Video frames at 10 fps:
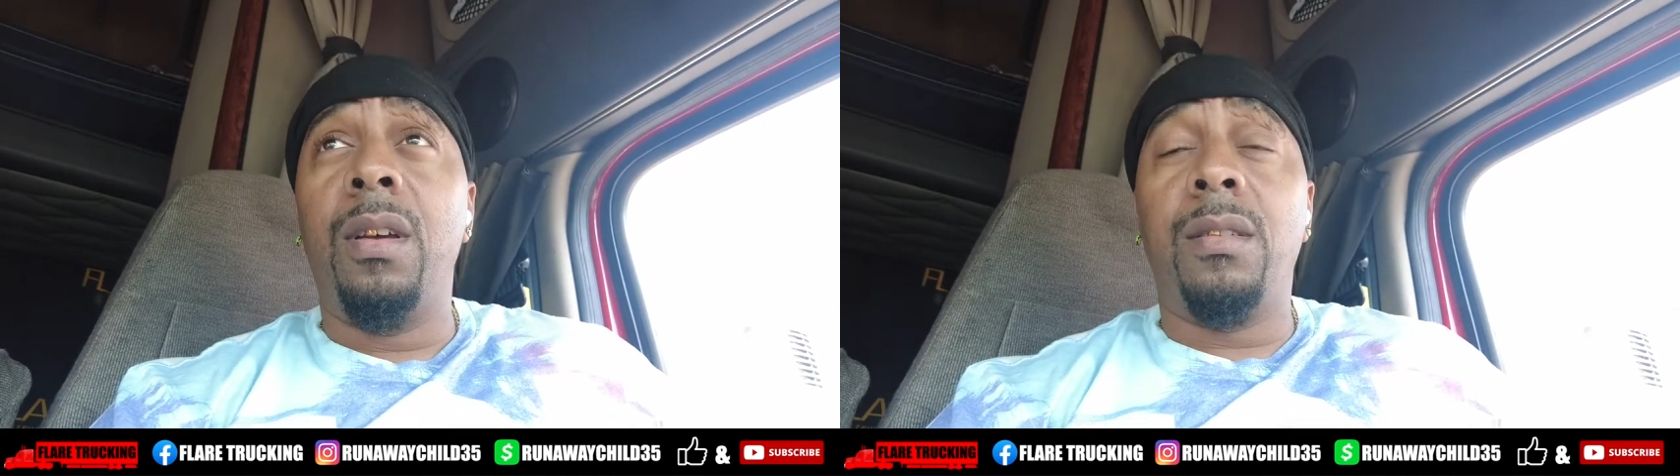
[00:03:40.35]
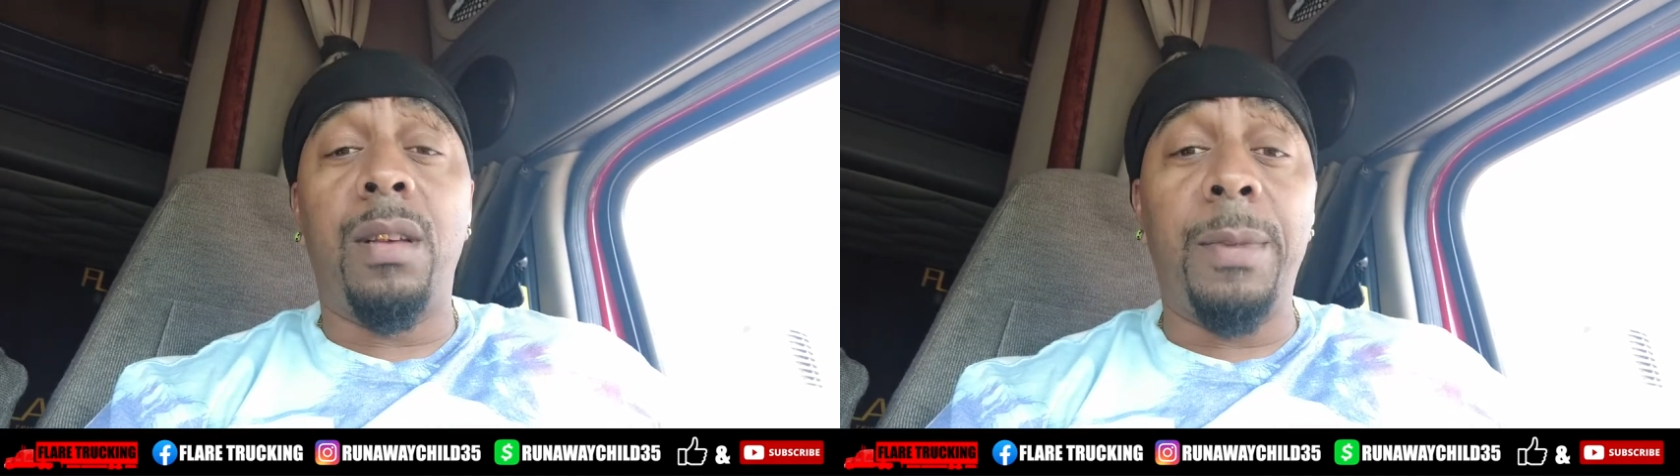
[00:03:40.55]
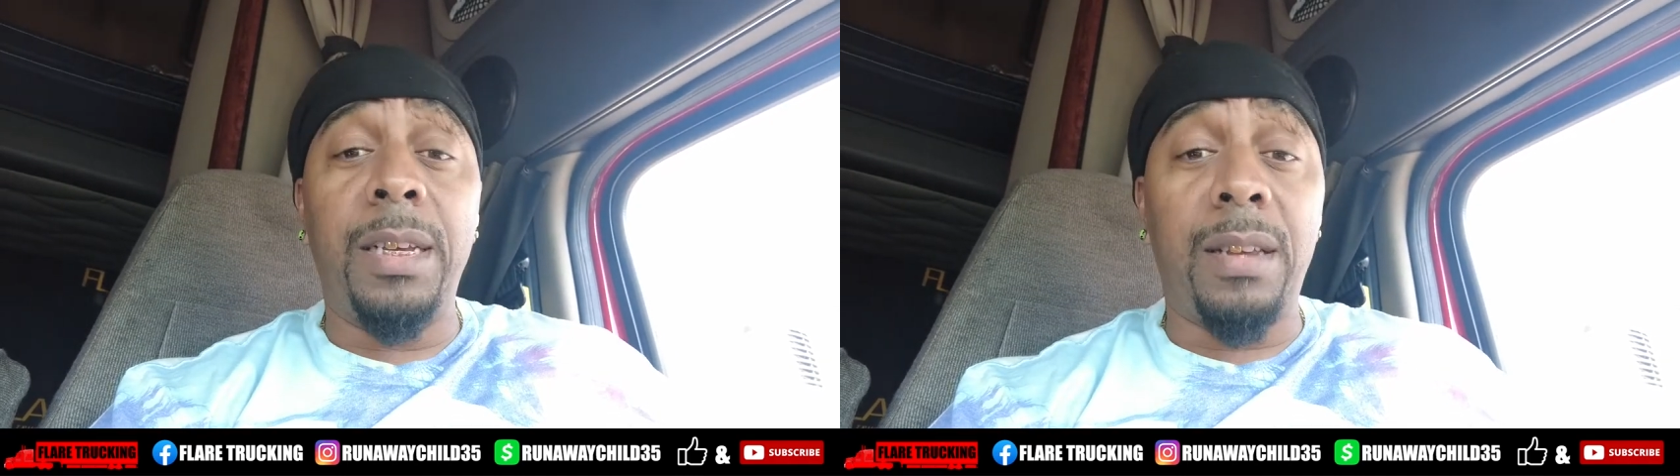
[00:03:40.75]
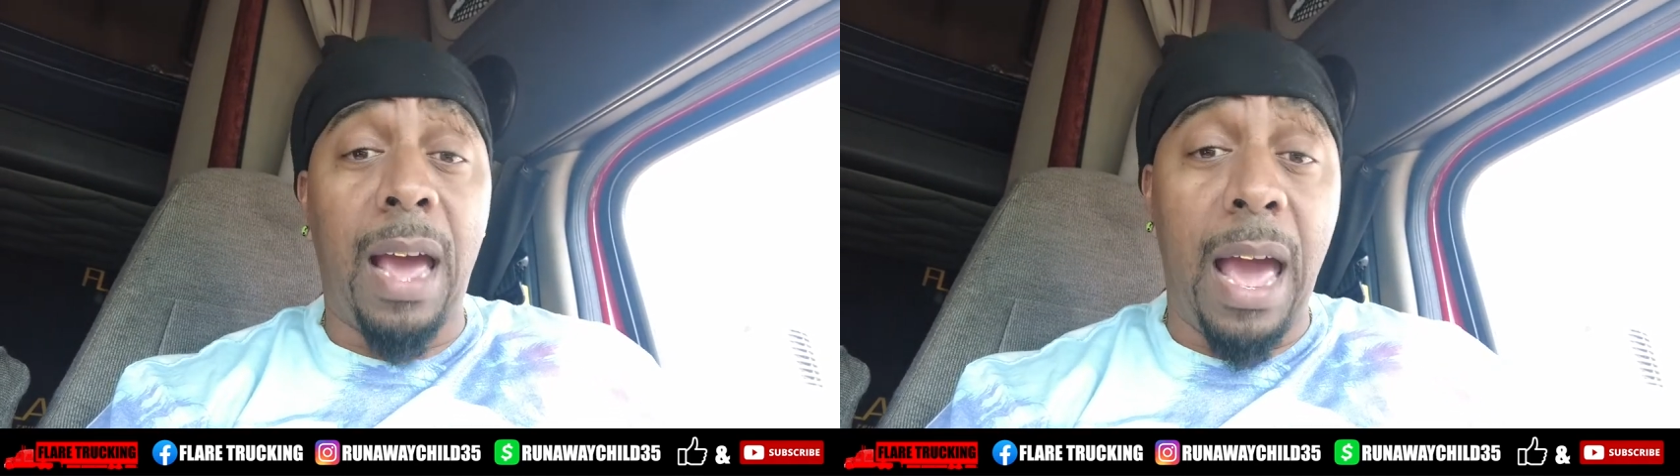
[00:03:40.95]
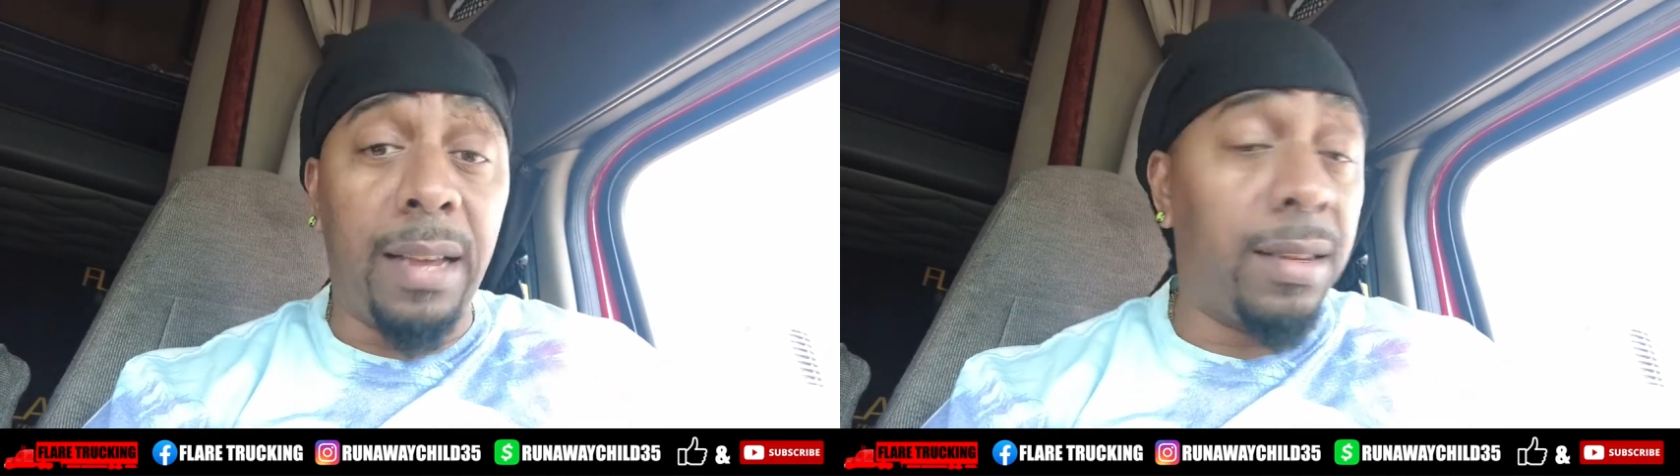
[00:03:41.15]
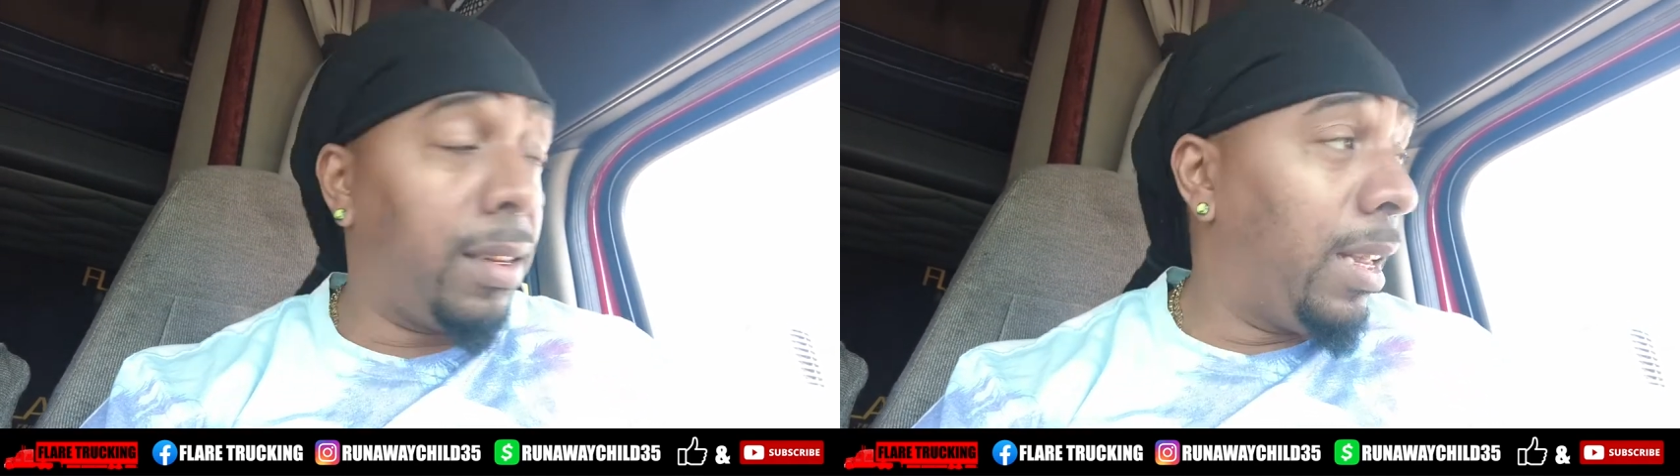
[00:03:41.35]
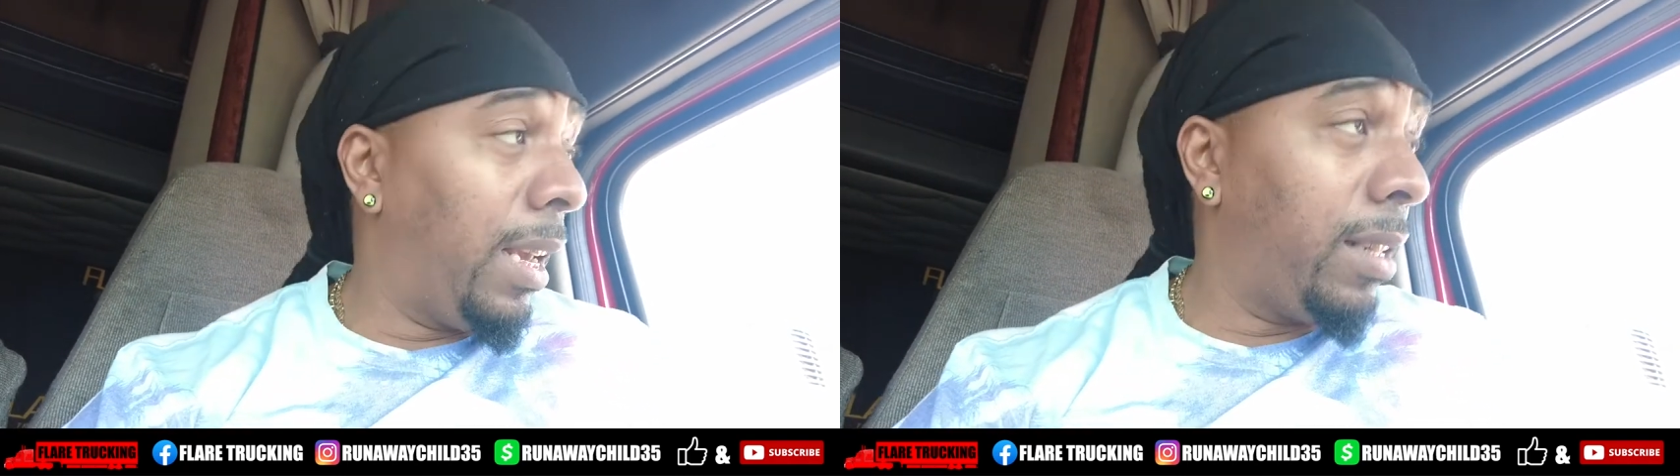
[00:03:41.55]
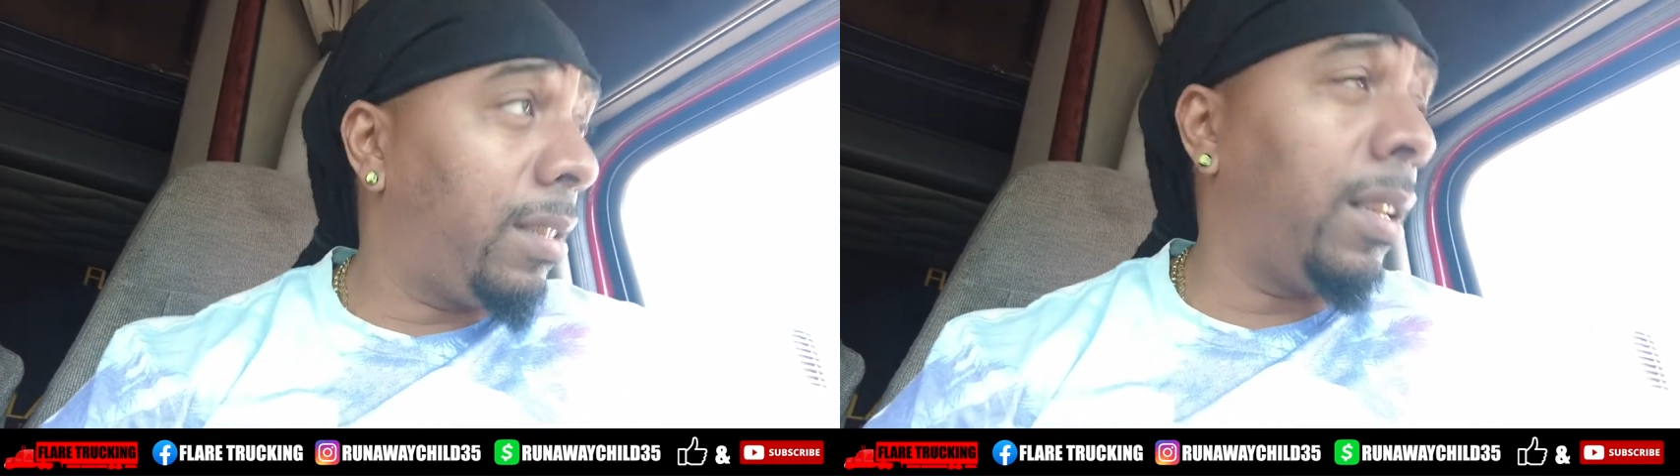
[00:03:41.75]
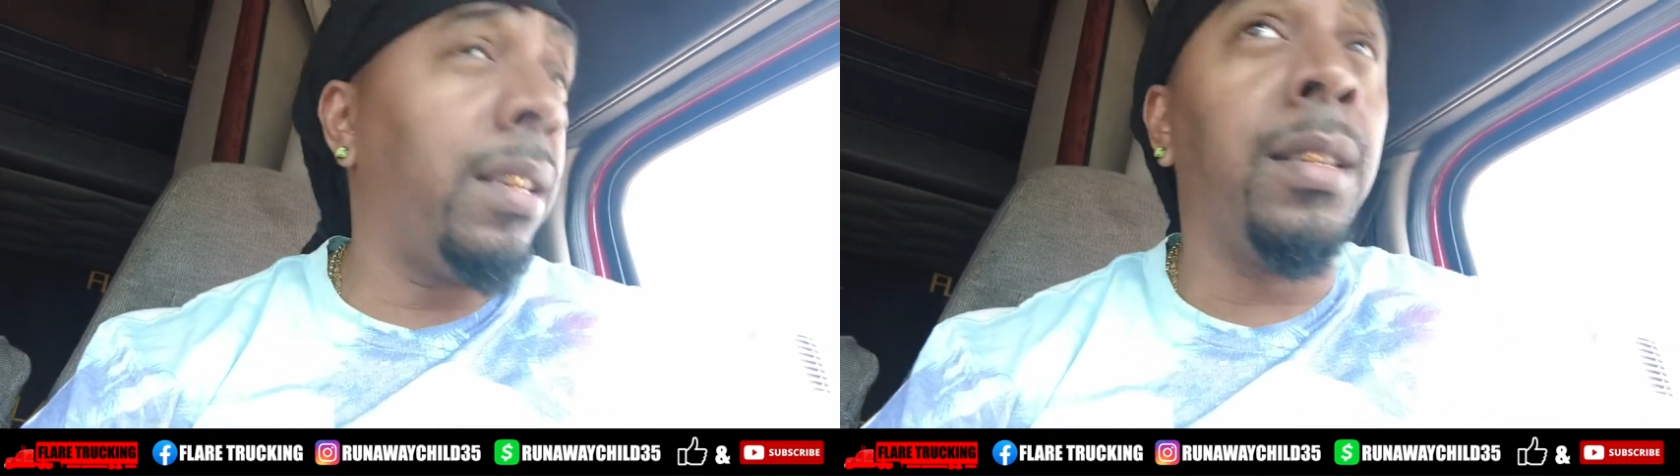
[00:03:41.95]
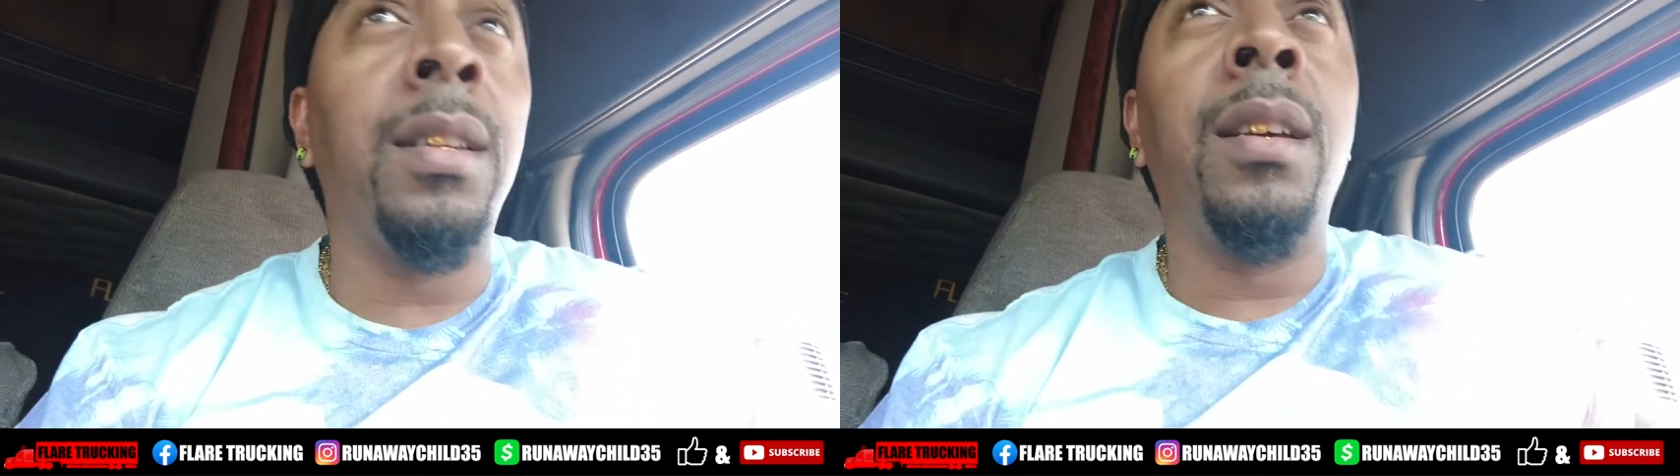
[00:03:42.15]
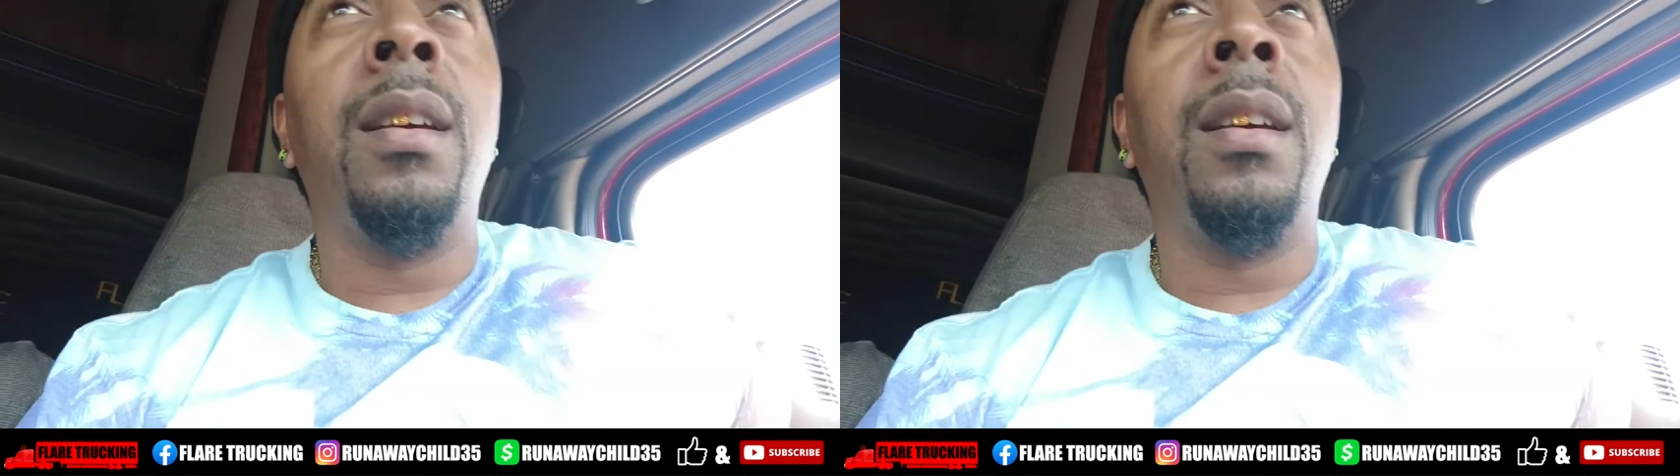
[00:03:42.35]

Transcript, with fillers: some of these accidents and